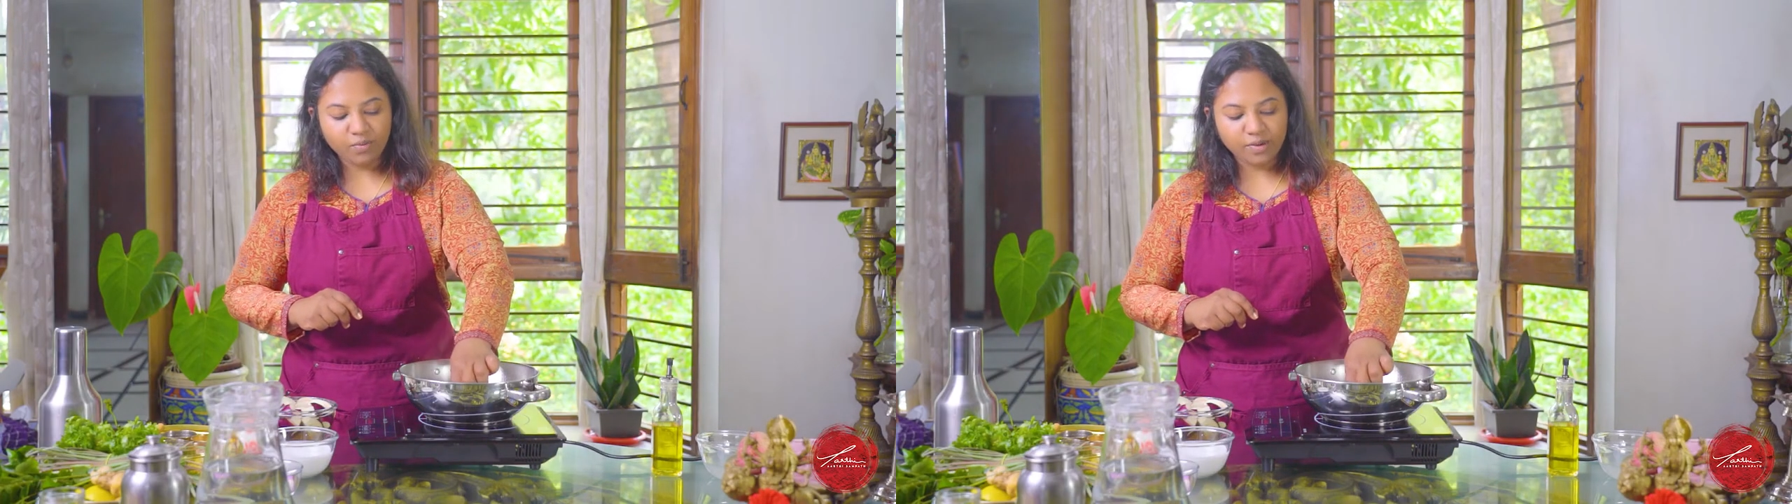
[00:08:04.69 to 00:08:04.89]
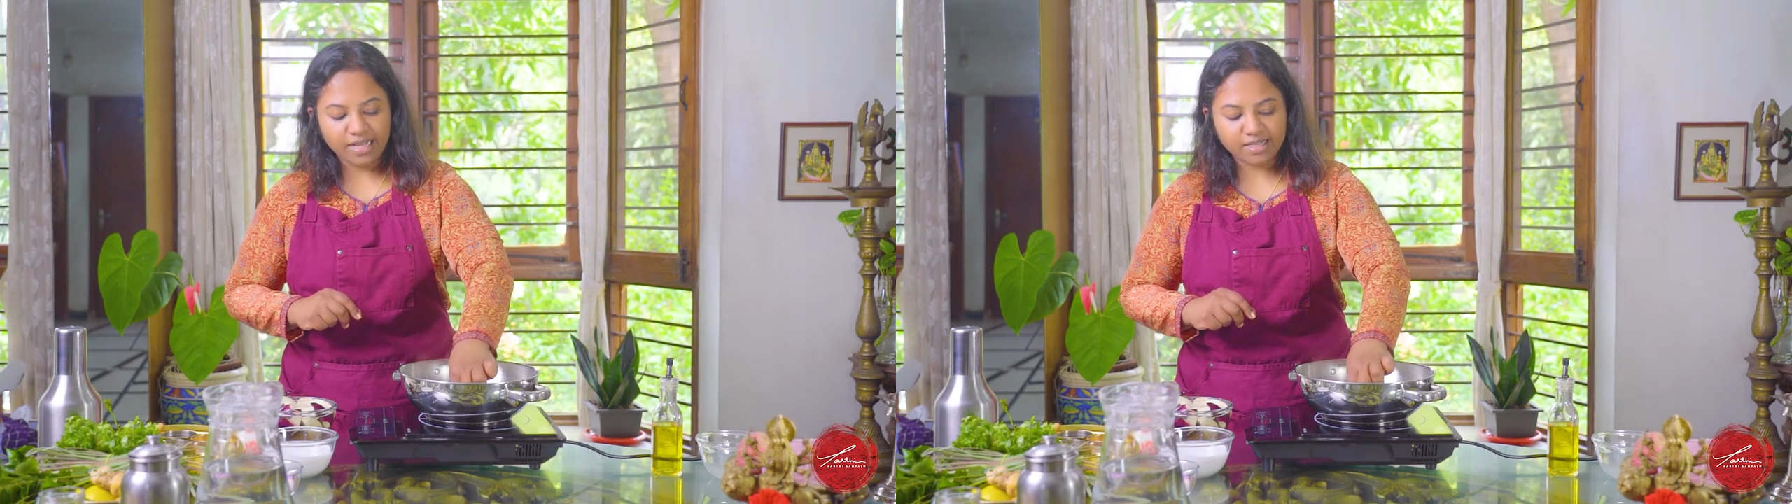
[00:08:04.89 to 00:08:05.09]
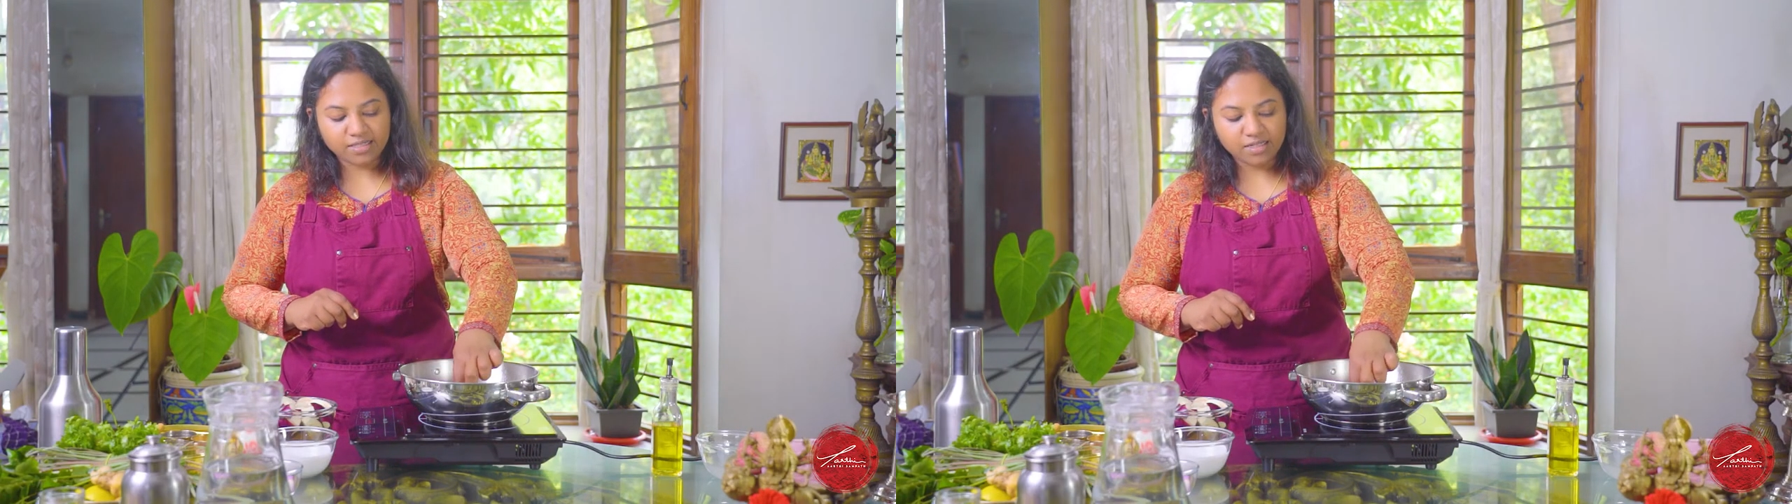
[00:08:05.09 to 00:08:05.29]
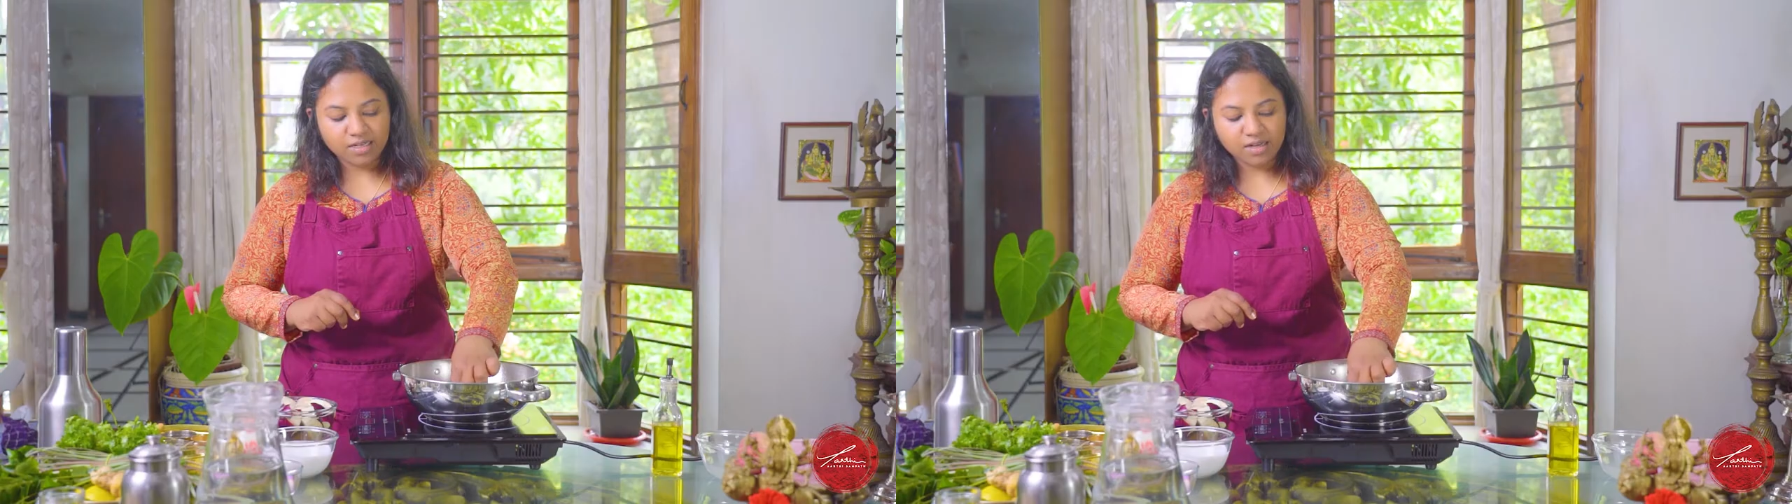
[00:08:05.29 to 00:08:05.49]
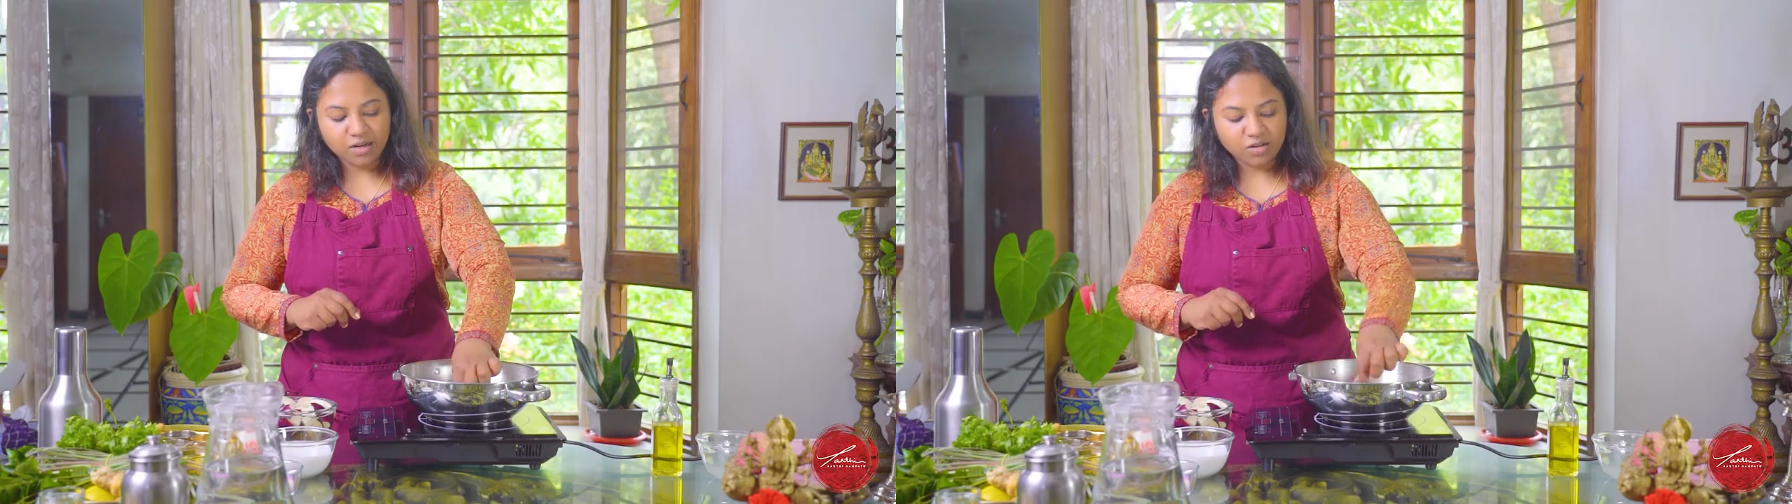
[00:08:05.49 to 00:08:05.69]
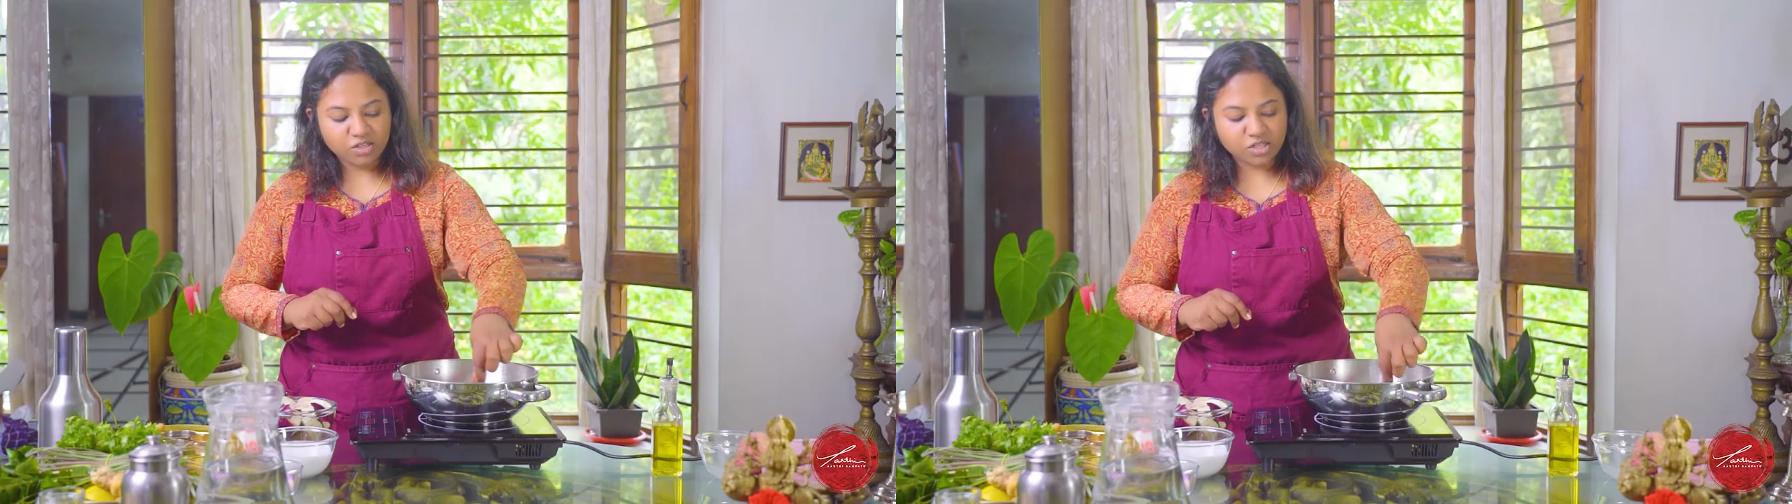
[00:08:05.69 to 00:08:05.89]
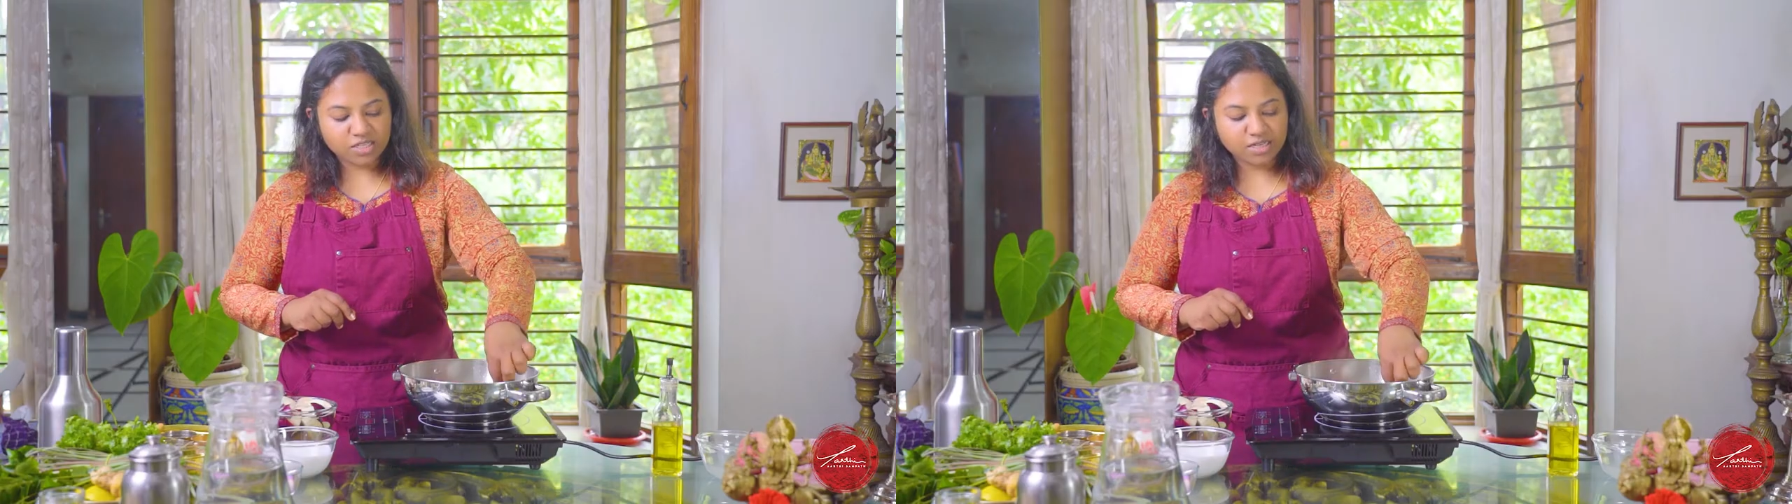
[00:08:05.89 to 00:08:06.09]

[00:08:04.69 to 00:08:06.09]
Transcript: We like just